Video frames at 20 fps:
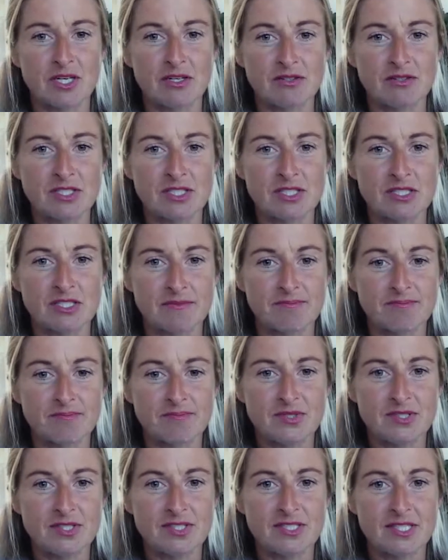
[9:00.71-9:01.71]
going to
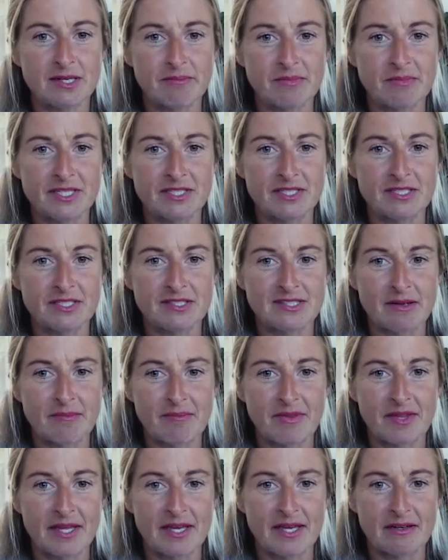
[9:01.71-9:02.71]
stumble into
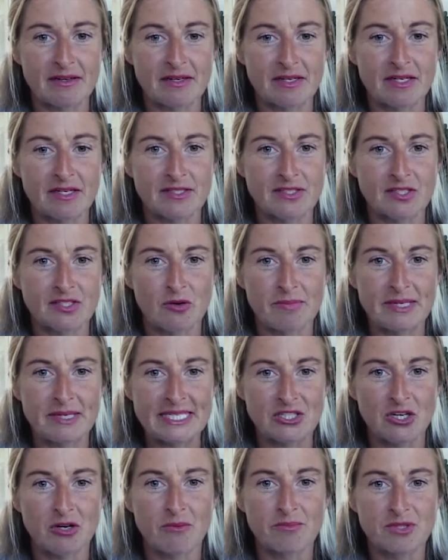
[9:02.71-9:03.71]
something as a
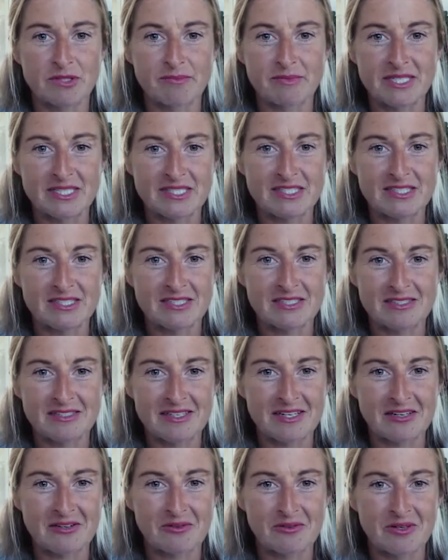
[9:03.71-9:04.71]
complete optimist,
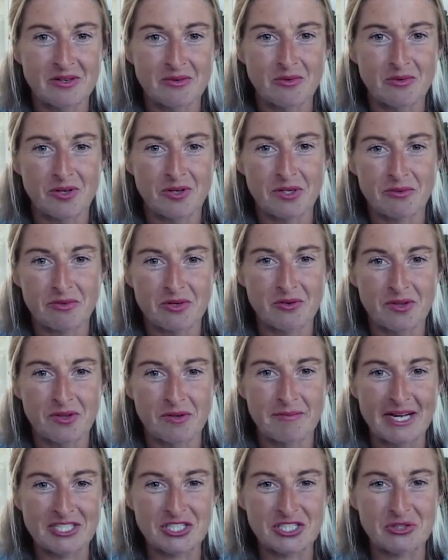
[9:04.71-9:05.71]
what you would call
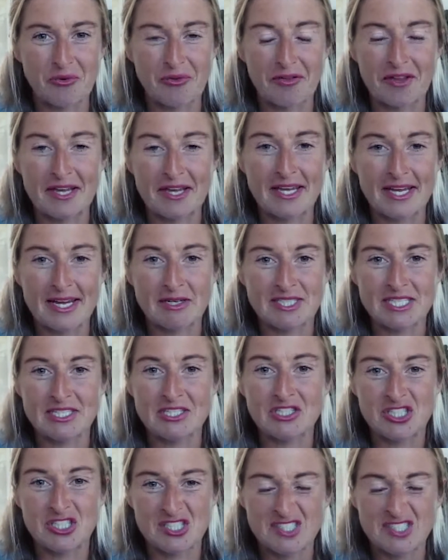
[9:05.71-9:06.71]
magical thinking. I
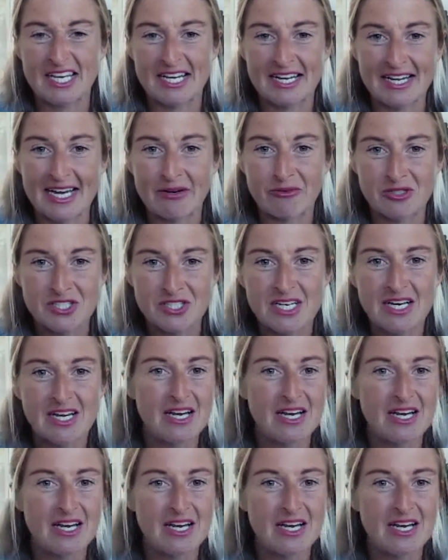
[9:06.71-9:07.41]
didn't just think I would